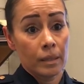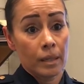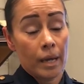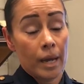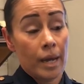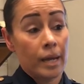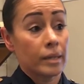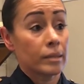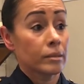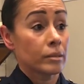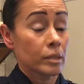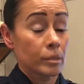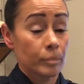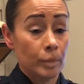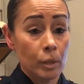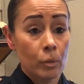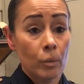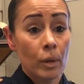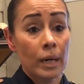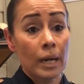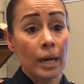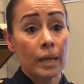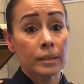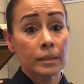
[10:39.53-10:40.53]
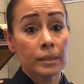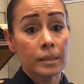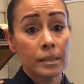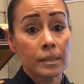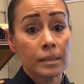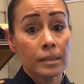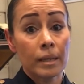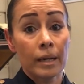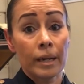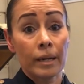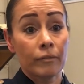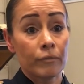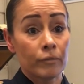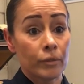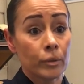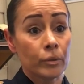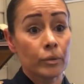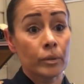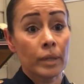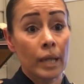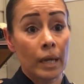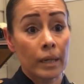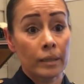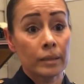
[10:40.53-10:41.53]
And to be quite honest, I feel
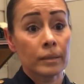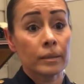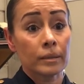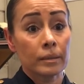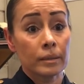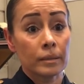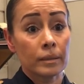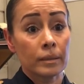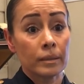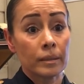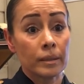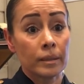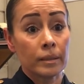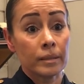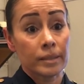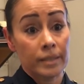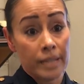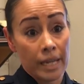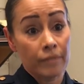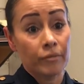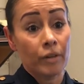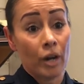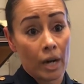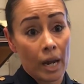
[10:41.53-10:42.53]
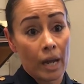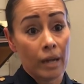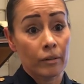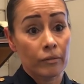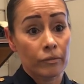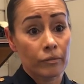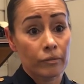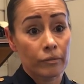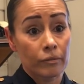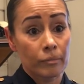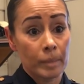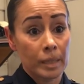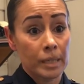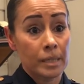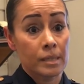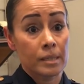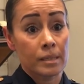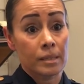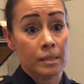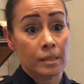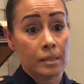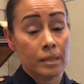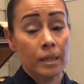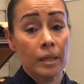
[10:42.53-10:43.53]
like he saved our life,
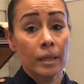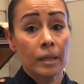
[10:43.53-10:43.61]
because